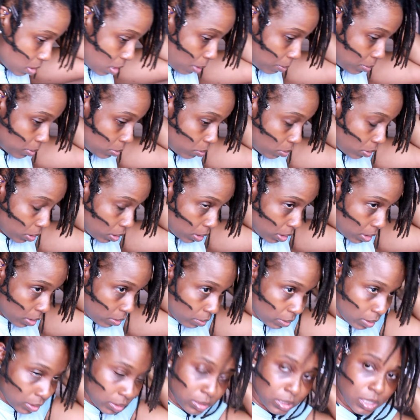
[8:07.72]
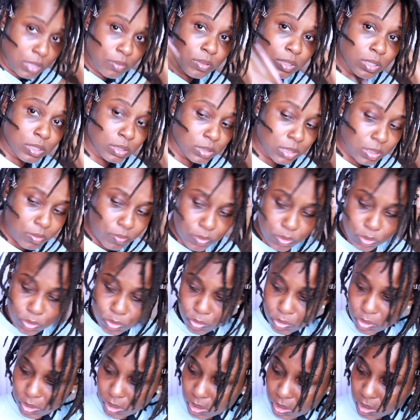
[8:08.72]
I be working out at seven or seven
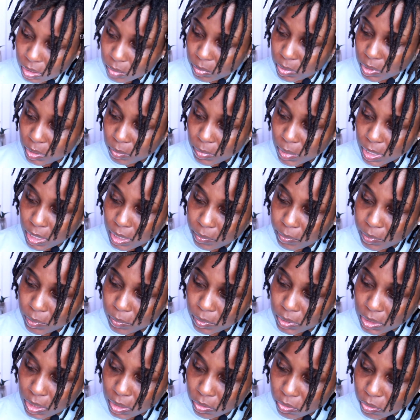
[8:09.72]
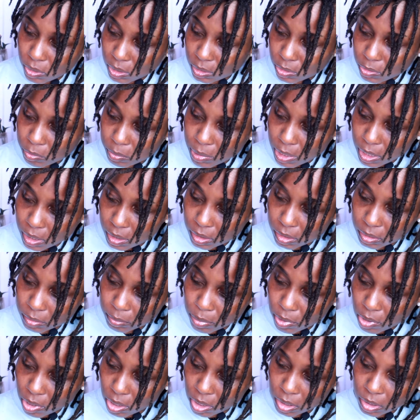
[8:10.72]
thirty, and it be mad people. Y'all know I live by a
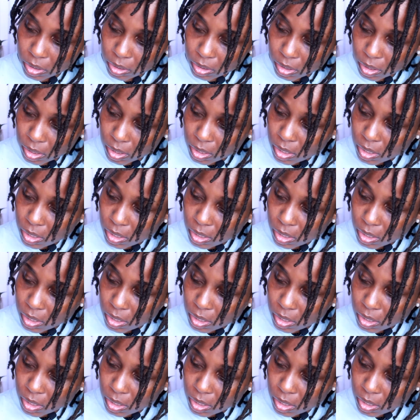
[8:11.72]
park,